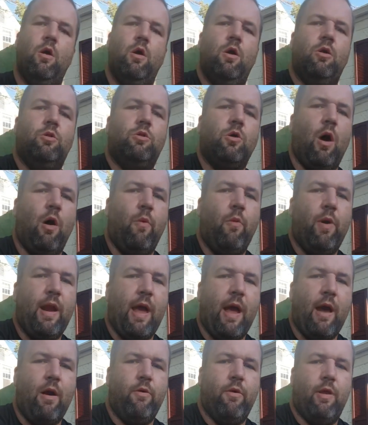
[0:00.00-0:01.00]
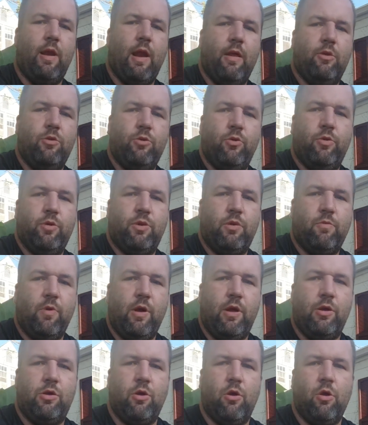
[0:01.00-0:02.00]
So I went out and I was doing some
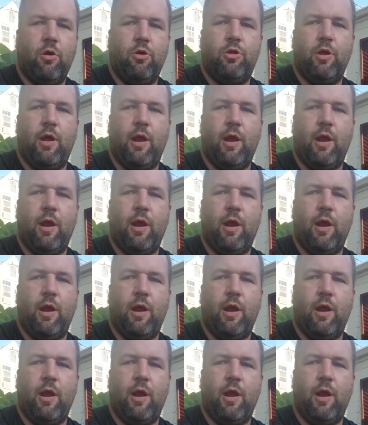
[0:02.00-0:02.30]
research,